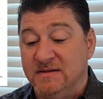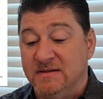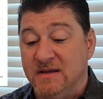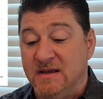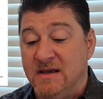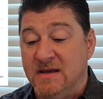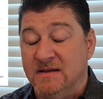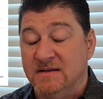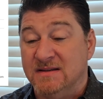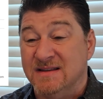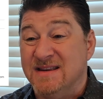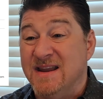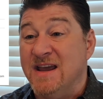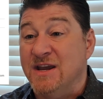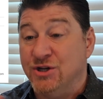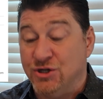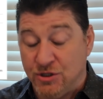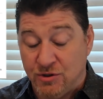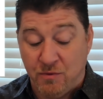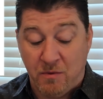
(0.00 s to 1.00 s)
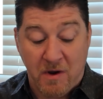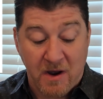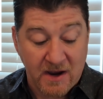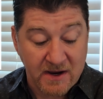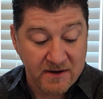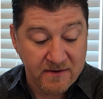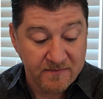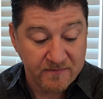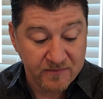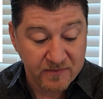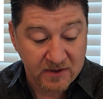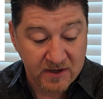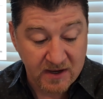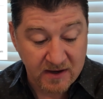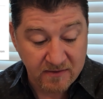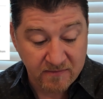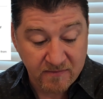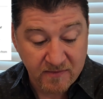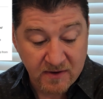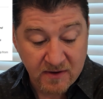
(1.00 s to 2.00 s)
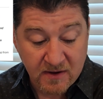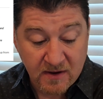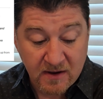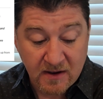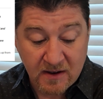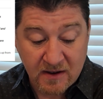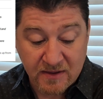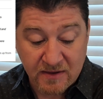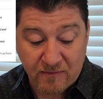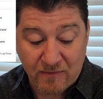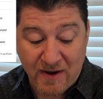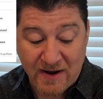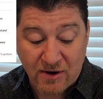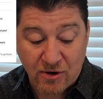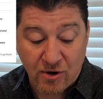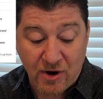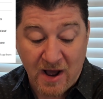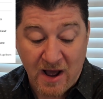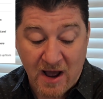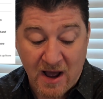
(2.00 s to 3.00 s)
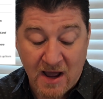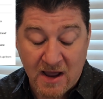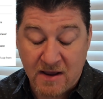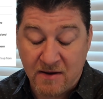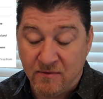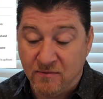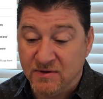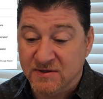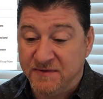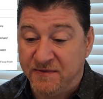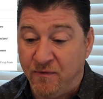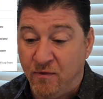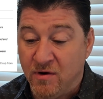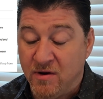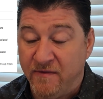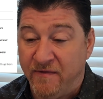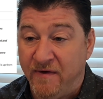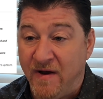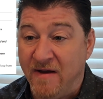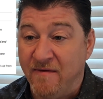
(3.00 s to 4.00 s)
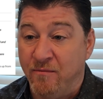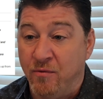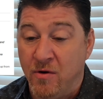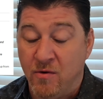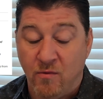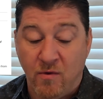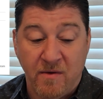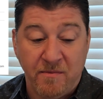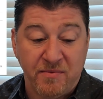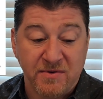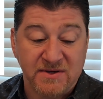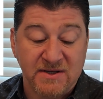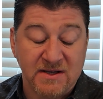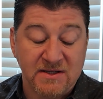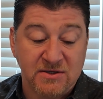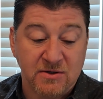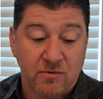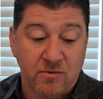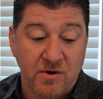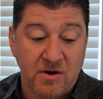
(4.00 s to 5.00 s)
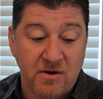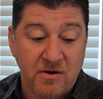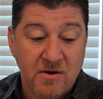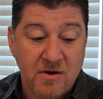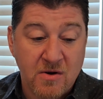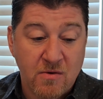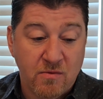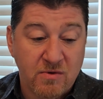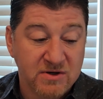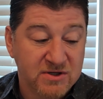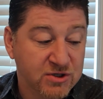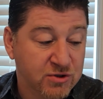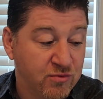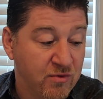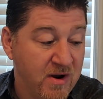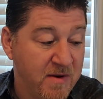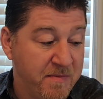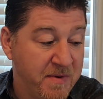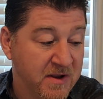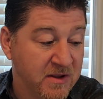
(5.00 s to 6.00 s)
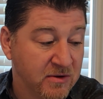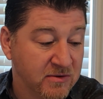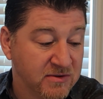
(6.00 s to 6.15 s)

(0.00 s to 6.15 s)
is nationwide. Okay, the record high was 45.1%. So we're scraping